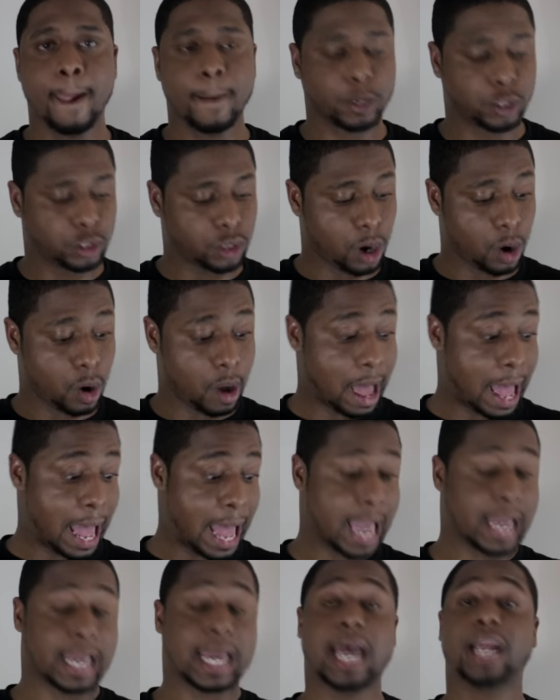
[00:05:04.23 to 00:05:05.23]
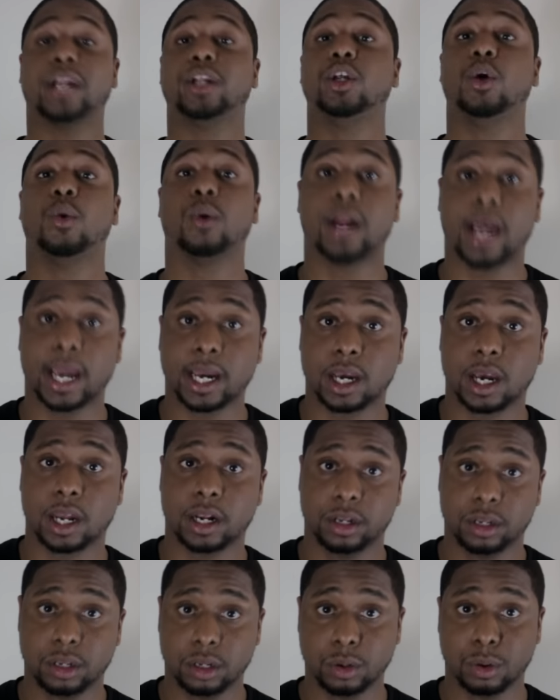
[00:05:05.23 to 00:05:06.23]
So I gotta do what I
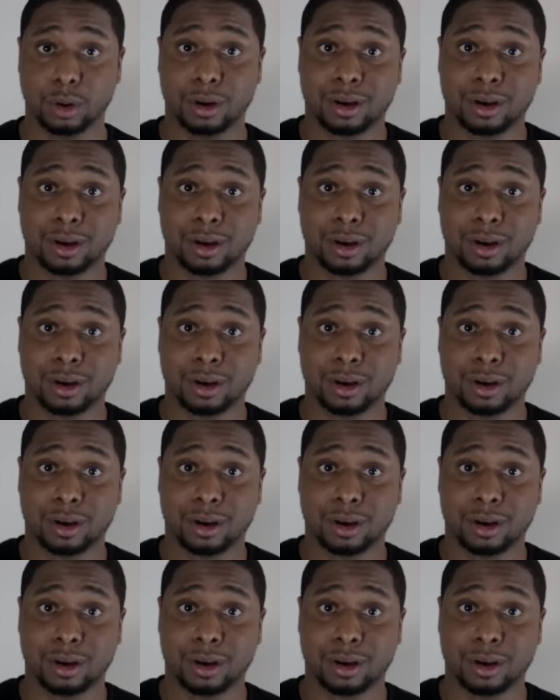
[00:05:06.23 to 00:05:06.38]
gotta do.